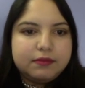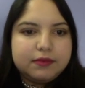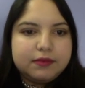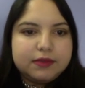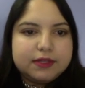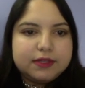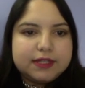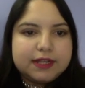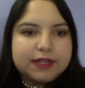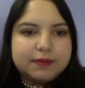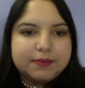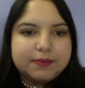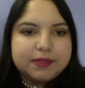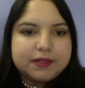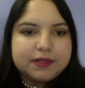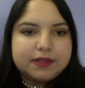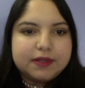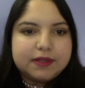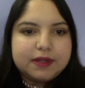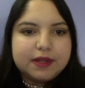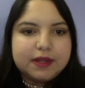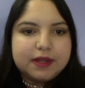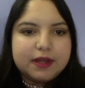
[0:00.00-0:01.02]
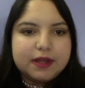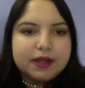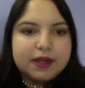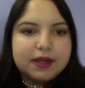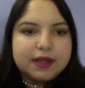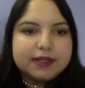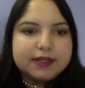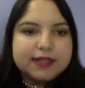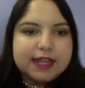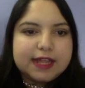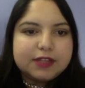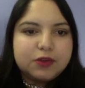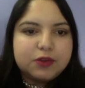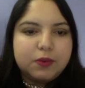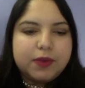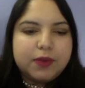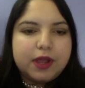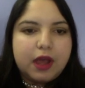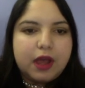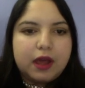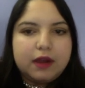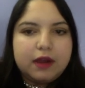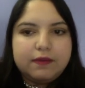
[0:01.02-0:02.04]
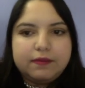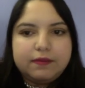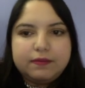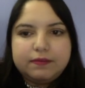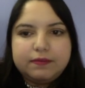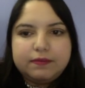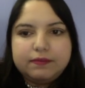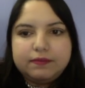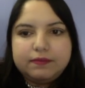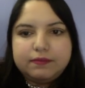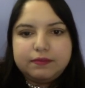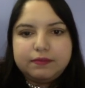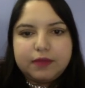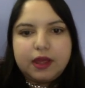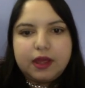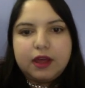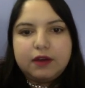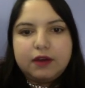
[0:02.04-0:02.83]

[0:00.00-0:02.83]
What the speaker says: tips, because that's what we got out of